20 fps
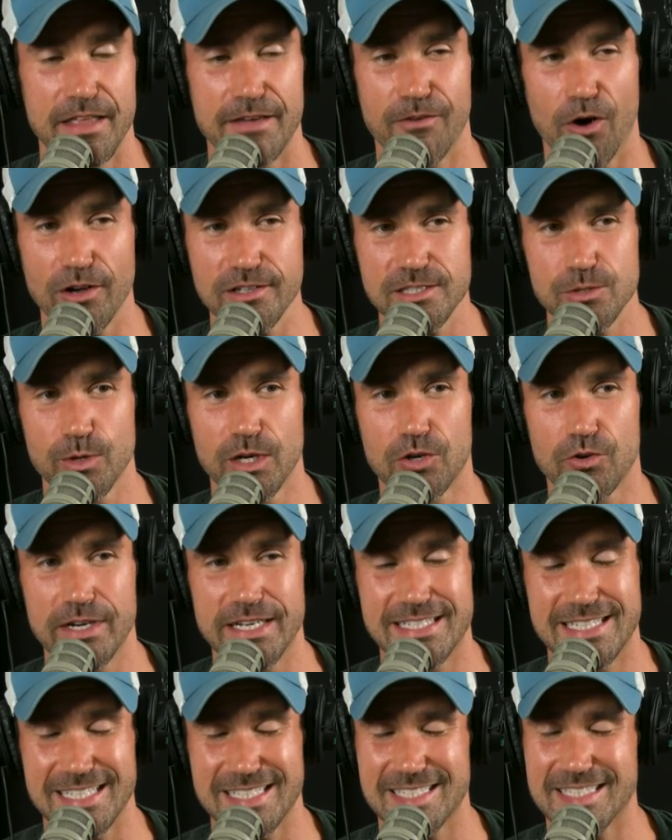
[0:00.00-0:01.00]
also
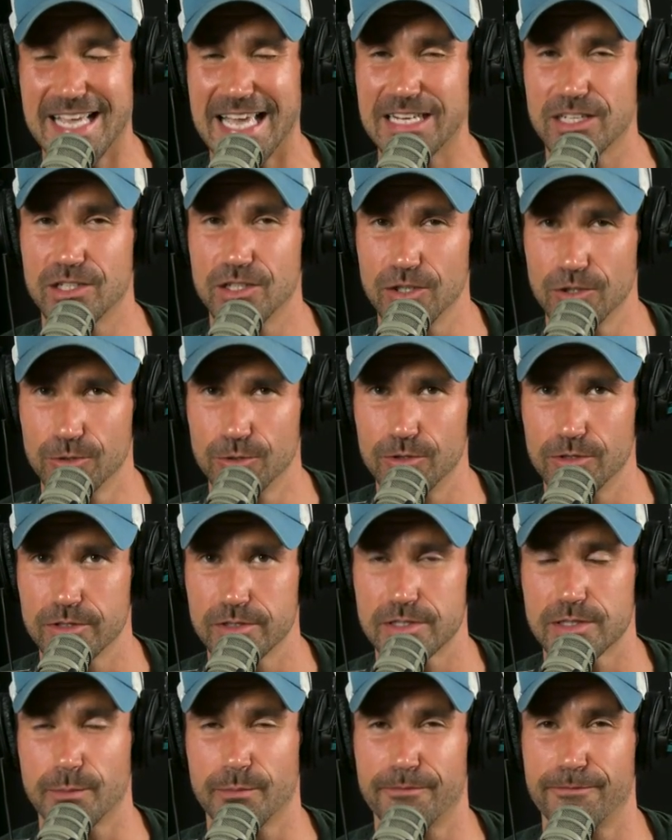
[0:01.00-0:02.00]
agreed to send you
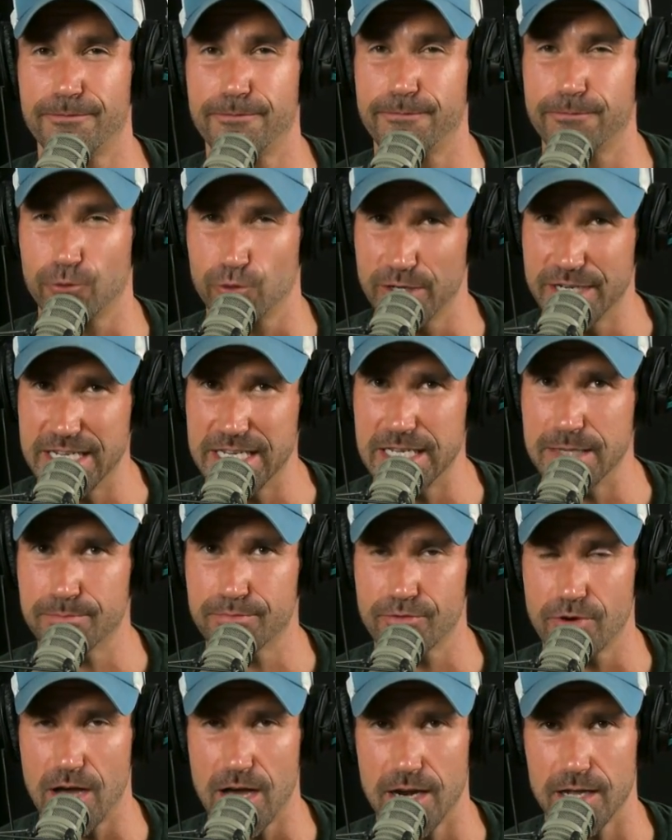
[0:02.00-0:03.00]
some free
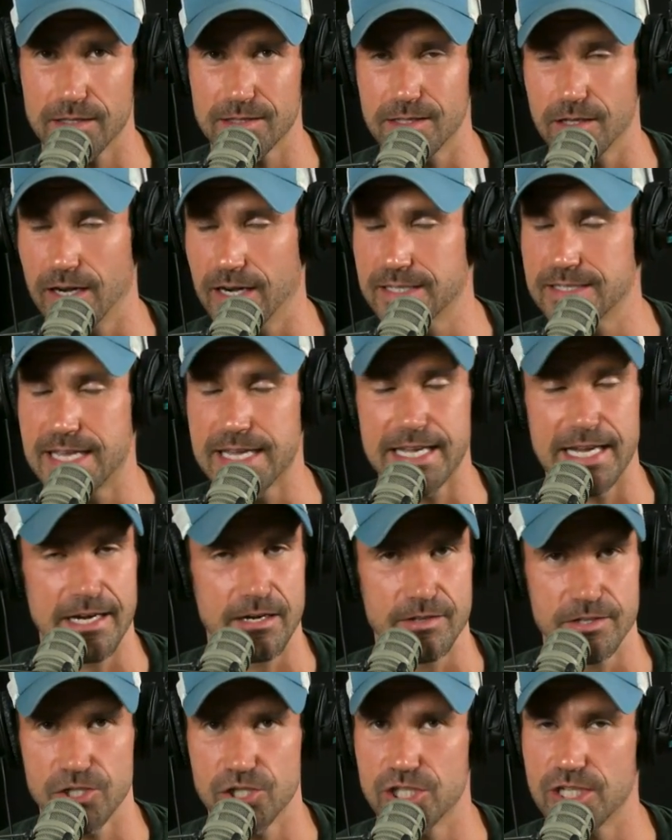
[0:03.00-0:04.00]
product. They're going to take mm. care
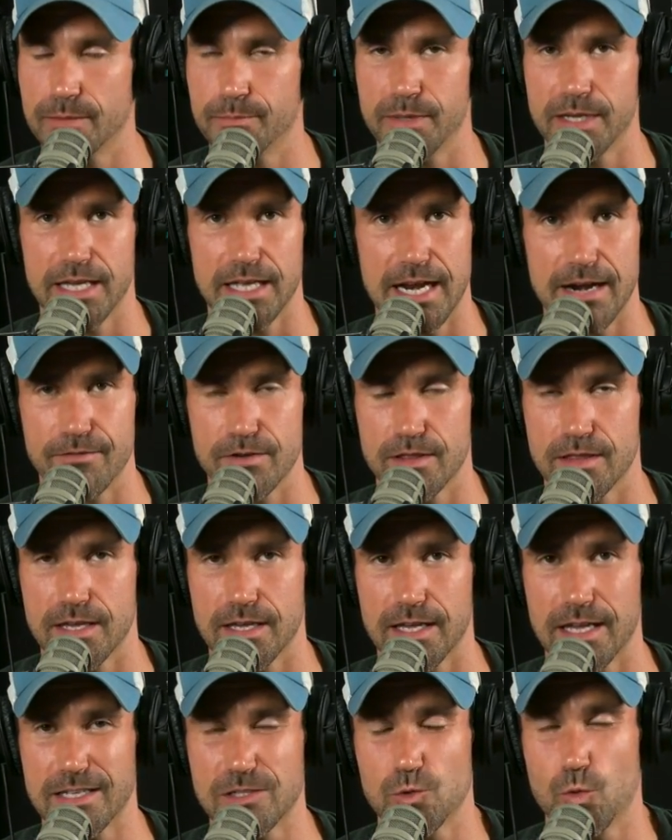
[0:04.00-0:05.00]
of the mm. shipping and
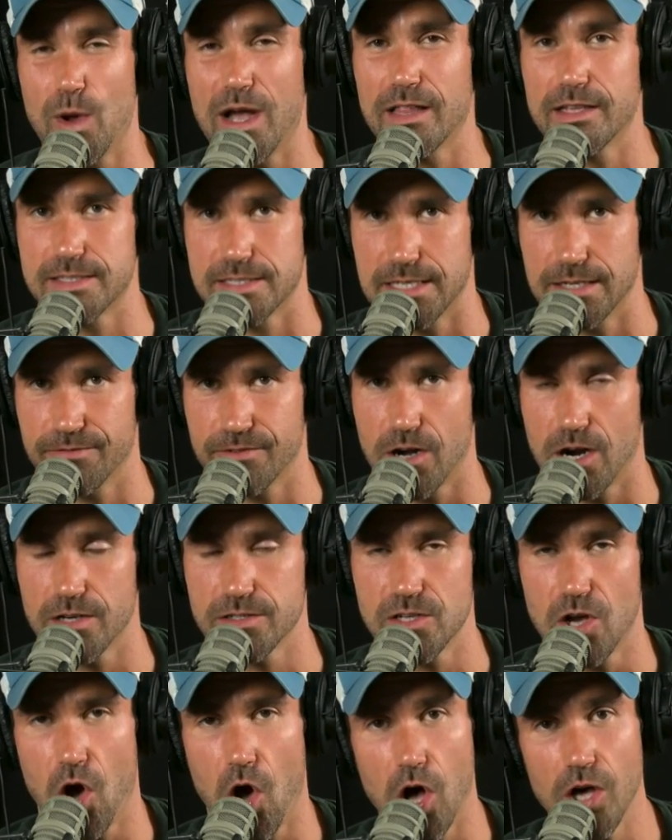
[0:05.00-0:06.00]
everything, as well as gift
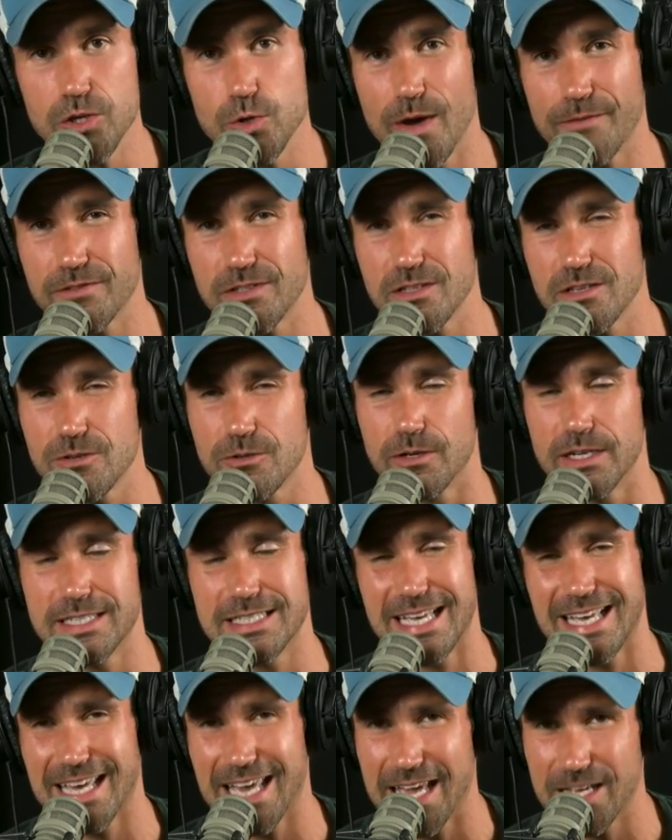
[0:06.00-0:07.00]
cards. All you have to do is
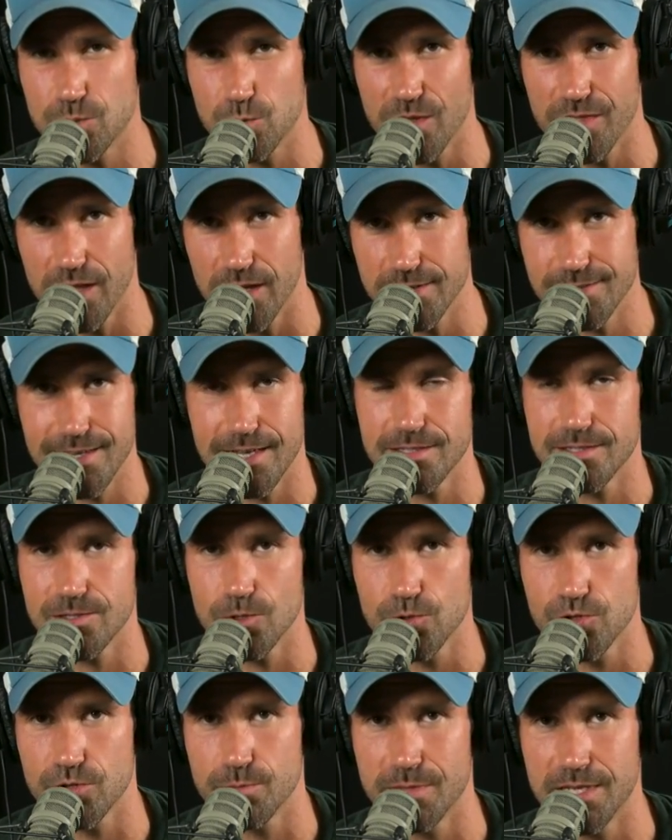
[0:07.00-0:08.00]
engage with us on
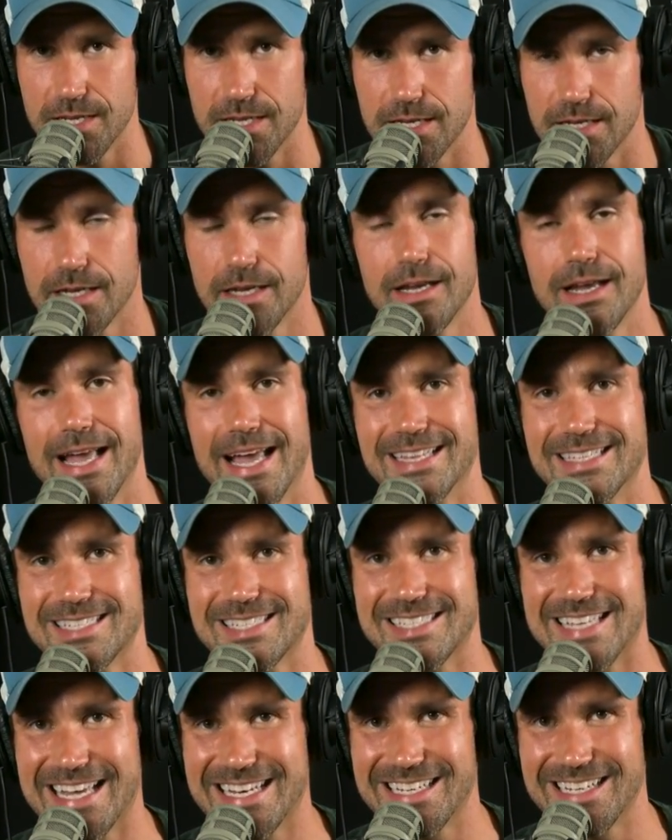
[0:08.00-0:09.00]
social media. Please
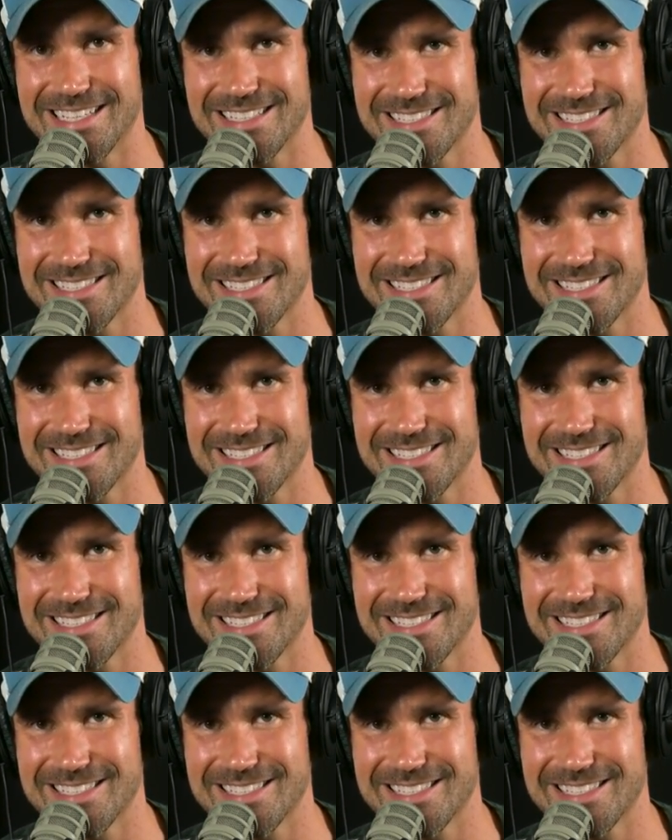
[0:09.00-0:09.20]
and send us,